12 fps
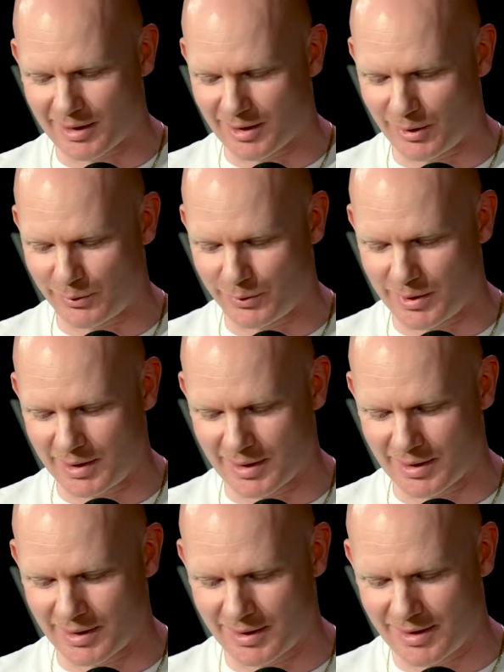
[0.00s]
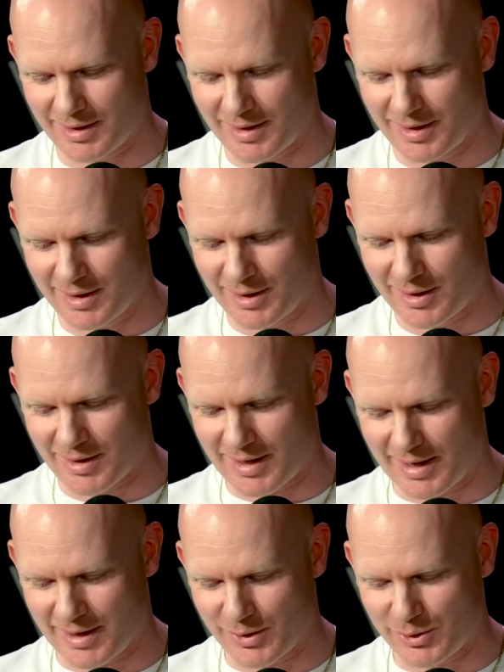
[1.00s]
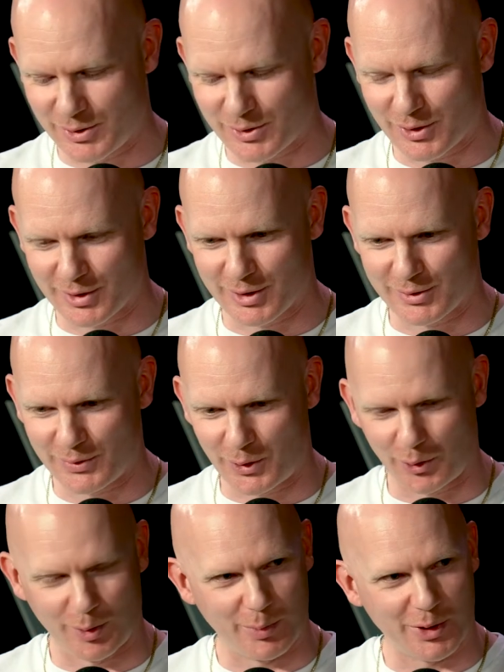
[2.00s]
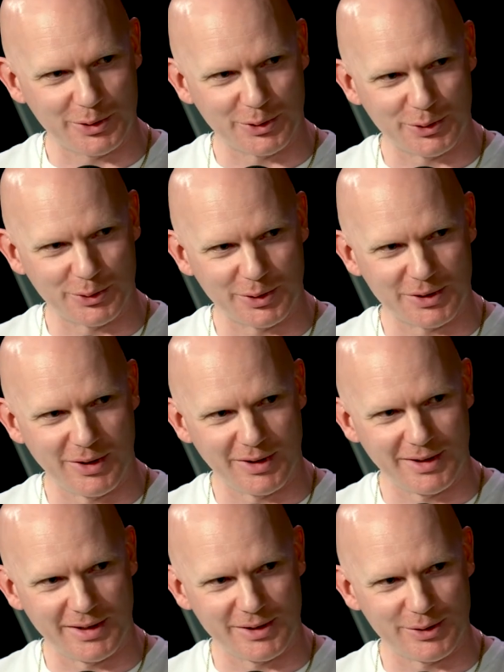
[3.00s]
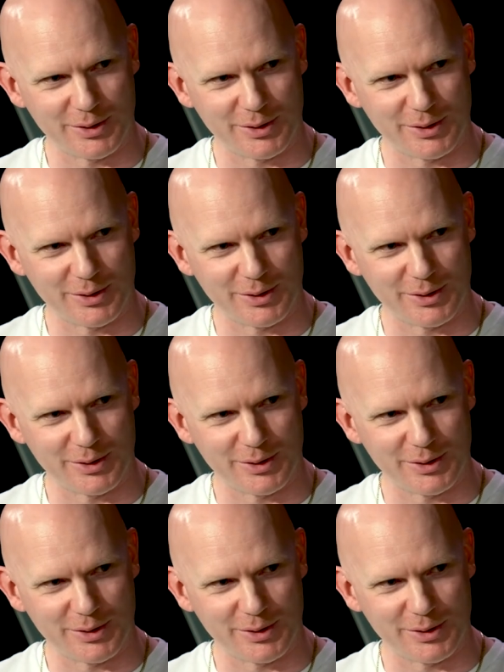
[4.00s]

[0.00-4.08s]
I love the uh, the guy who's got his floral boxer shorts on and he's yeah.